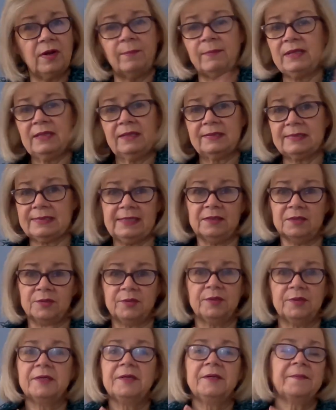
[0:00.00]
The
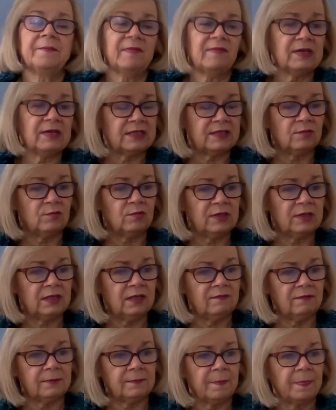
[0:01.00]
seller, if he doesn't want to
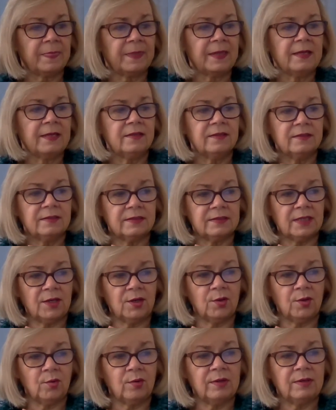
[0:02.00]
give it.
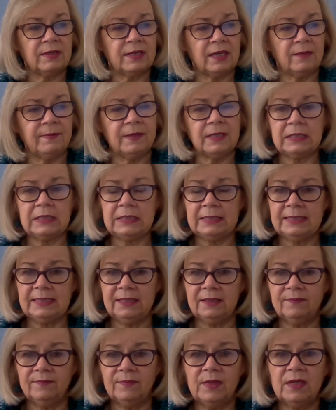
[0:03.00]
So keep it
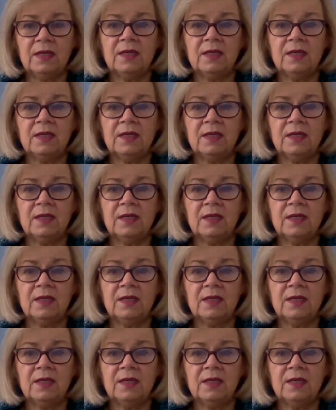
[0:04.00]
clean.